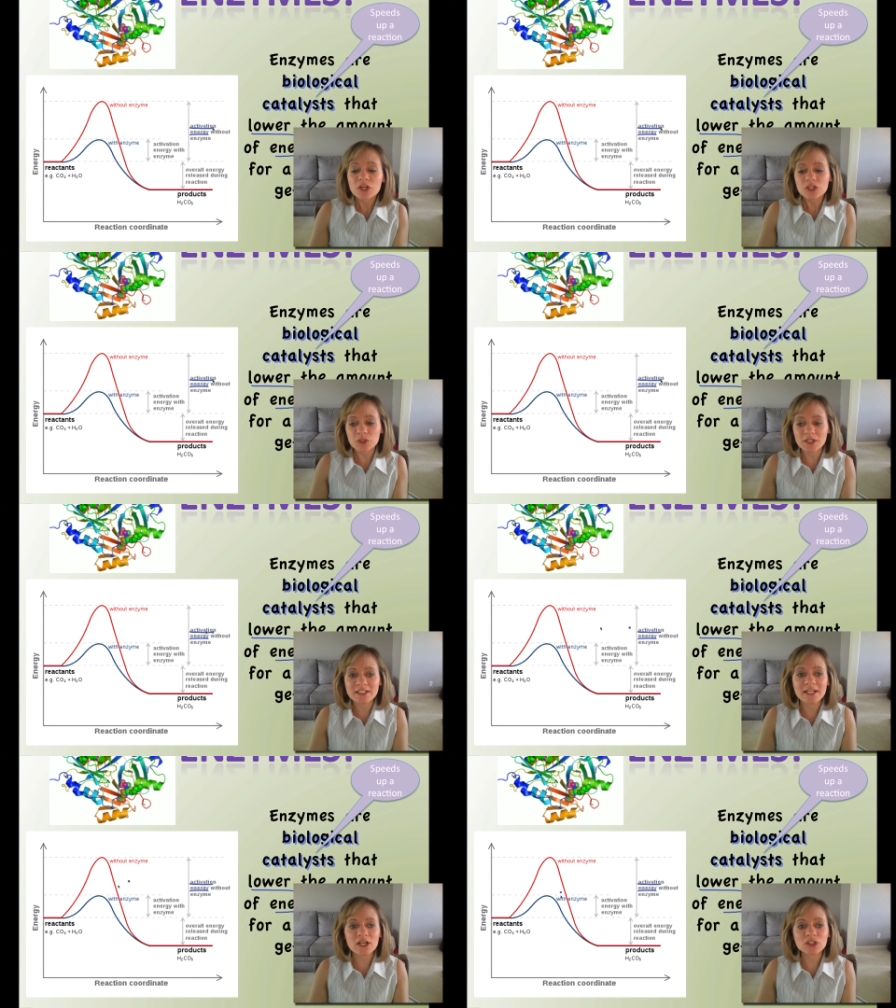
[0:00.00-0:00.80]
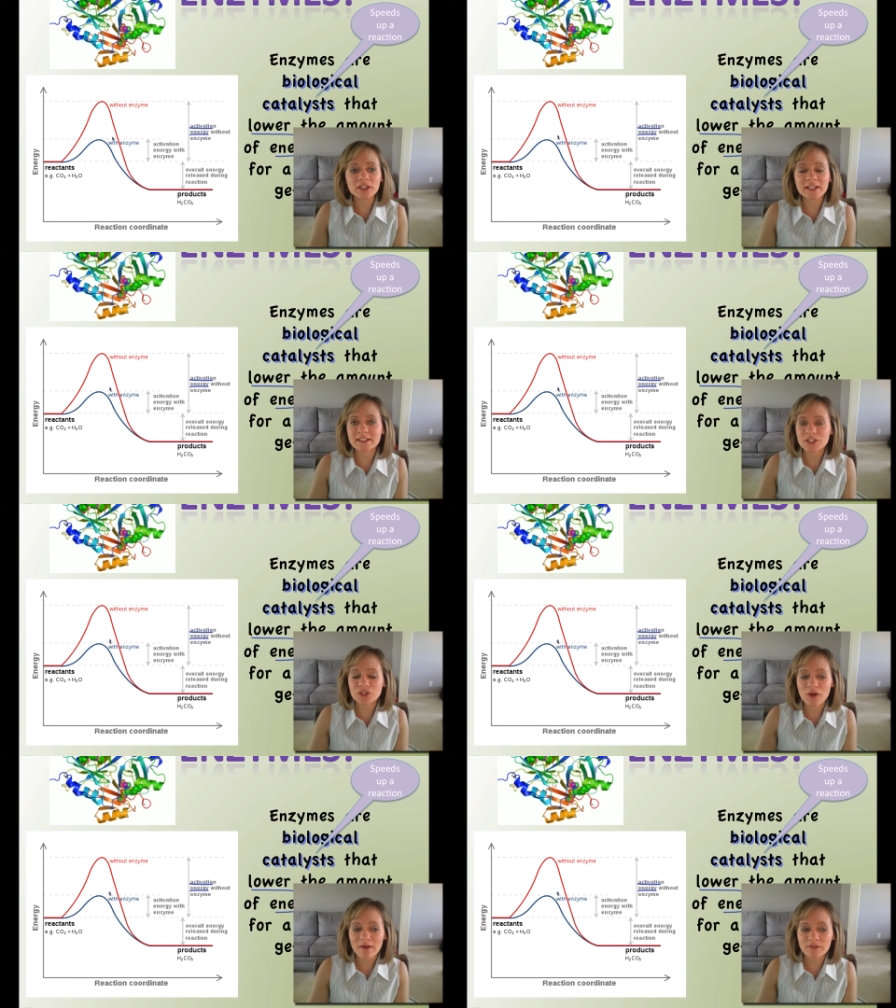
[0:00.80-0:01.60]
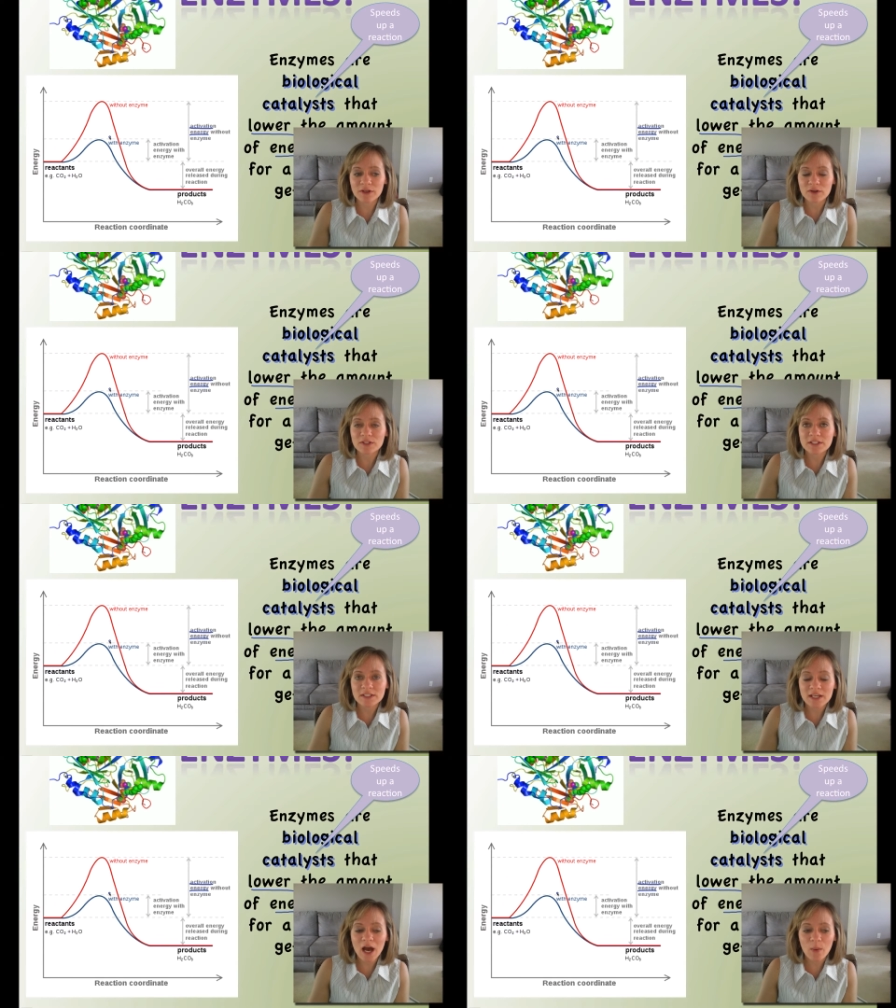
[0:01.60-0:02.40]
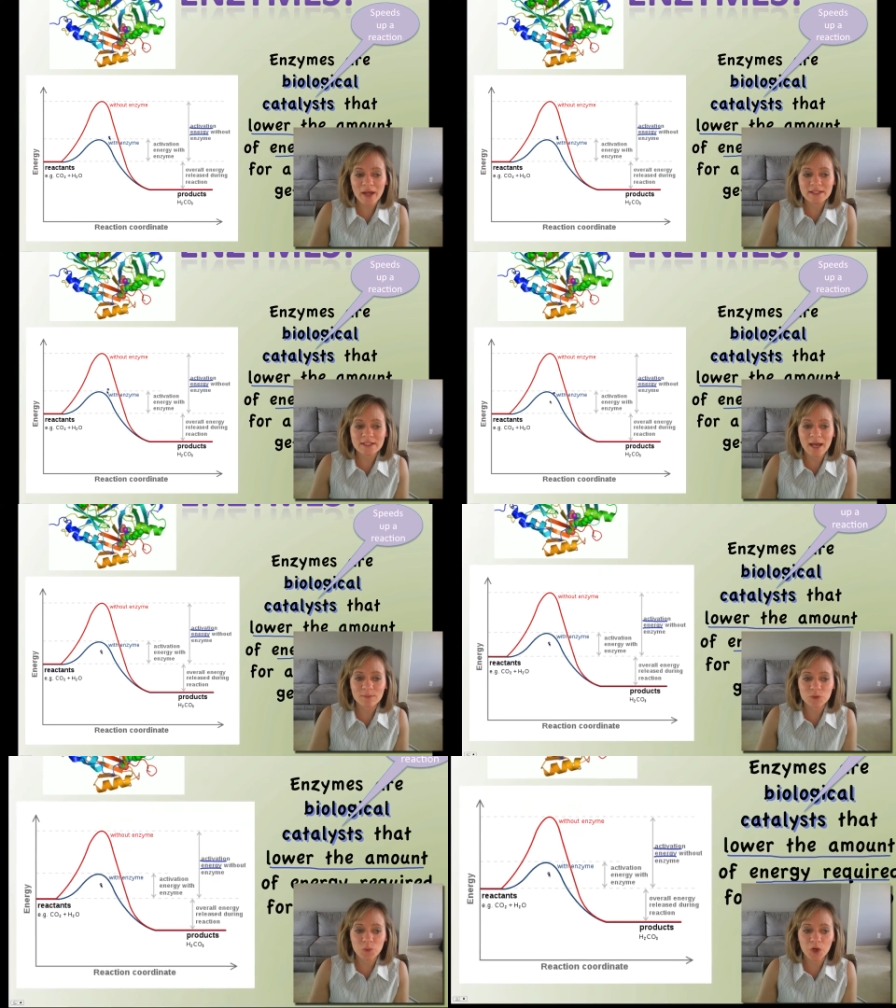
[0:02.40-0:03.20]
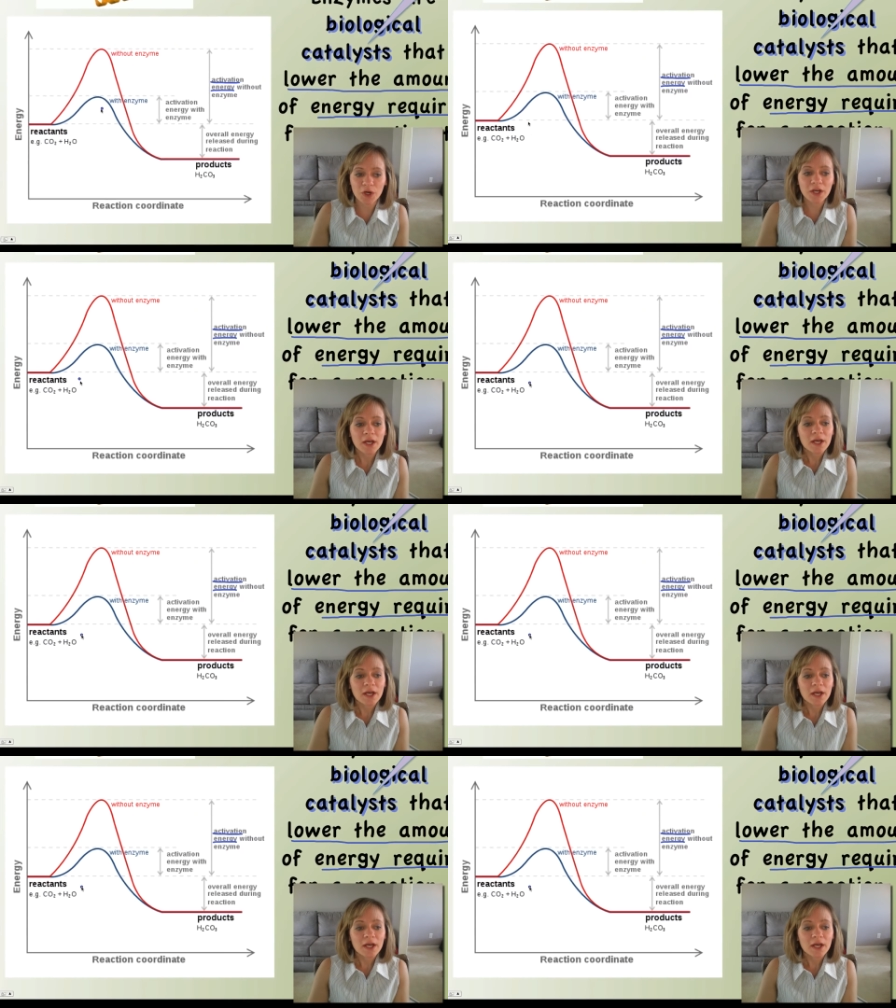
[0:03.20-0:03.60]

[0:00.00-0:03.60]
So let's take a look at this graph here and see how enzymes work.